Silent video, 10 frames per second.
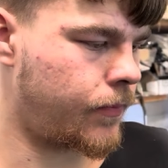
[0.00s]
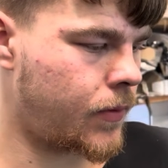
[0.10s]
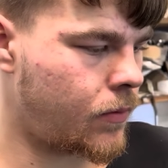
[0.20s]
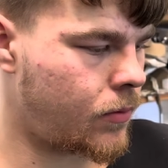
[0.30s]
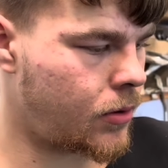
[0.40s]

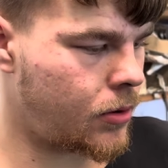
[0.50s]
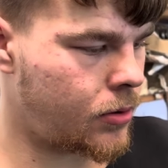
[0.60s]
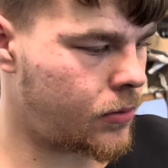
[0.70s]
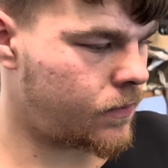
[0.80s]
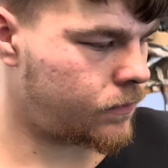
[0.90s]
Correctly
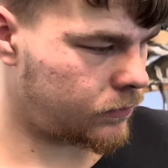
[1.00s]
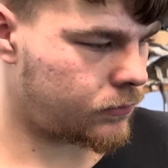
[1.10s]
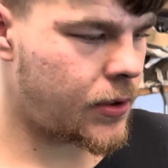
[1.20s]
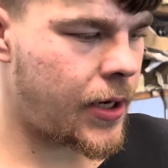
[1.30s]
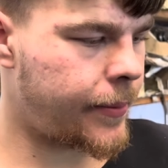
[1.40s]
torqued
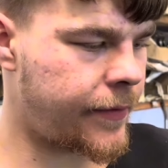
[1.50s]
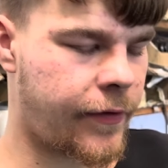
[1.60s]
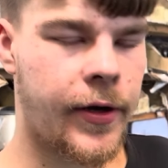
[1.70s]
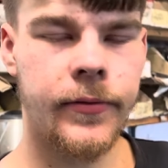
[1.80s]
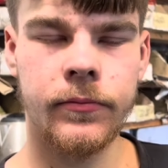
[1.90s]
down, this shouldn't
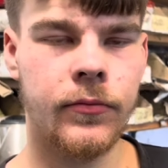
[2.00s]
happen again.